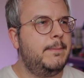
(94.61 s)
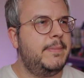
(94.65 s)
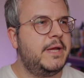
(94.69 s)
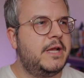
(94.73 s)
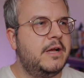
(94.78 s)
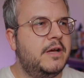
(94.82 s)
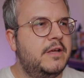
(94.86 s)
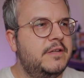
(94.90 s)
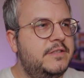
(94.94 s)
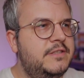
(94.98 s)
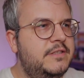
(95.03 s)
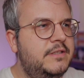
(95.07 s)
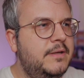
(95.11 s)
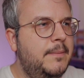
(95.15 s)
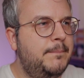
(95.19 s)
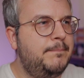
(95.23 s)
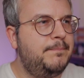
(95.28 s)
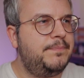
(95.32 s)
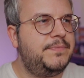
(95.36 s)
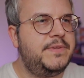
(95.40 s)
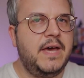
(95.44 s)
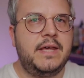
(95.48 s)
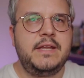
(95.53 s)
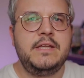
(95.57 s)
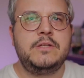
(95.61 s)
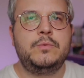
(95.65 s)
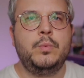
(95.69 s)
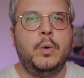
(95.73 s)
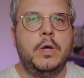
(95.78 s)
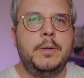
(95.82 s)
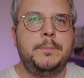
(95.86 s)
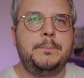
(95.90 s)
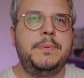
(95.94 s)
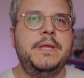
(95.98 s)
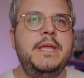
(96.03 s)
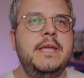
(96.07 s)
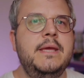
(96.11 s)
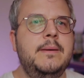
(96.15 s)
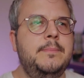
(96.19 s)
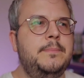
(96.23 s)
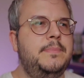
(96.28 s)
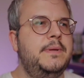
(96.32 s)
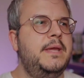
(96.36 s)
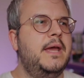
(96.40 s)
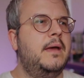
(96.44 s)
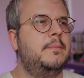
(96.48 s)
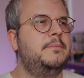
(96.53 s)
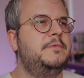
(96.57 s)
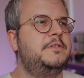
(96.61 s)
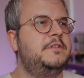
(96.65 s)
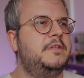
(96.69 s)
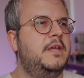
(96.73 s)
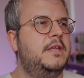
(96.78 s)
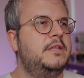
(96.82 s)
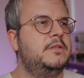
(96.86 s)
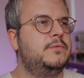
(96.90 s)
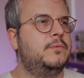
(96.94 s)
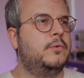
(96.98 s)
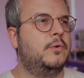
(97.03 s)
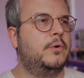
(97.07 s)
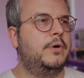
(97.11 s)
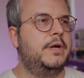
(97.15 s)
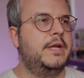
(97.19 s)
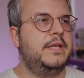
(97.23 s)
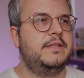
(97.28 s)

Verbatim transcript: Because that is what PNPM stands for.